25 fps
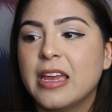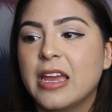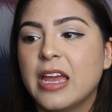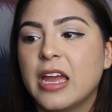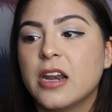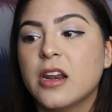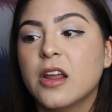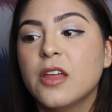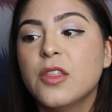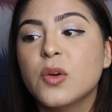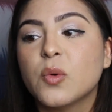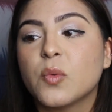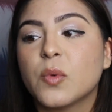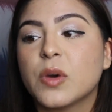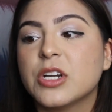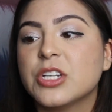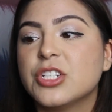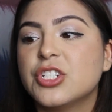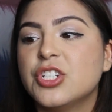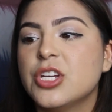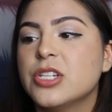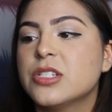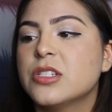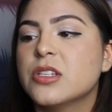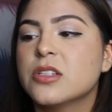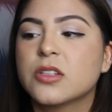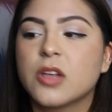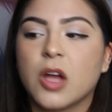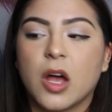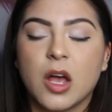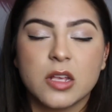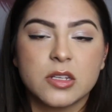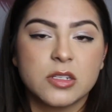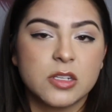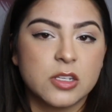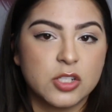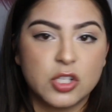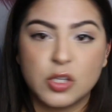In other words, Jesus
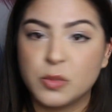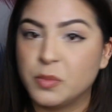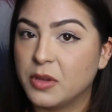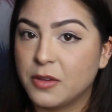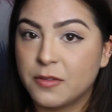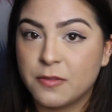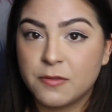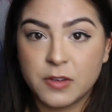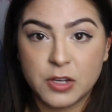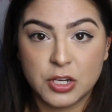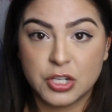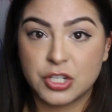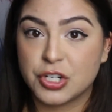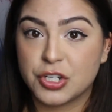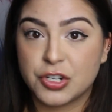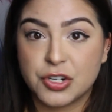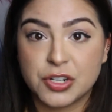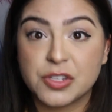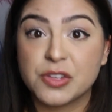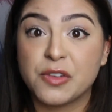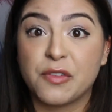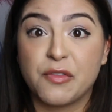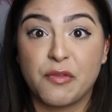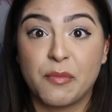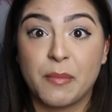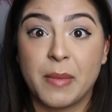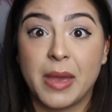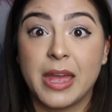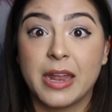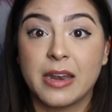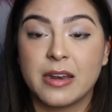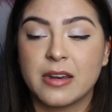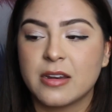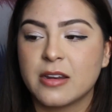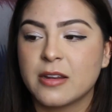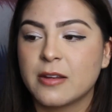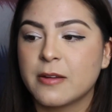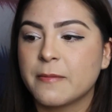calls us to be fishers of
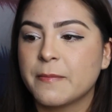men.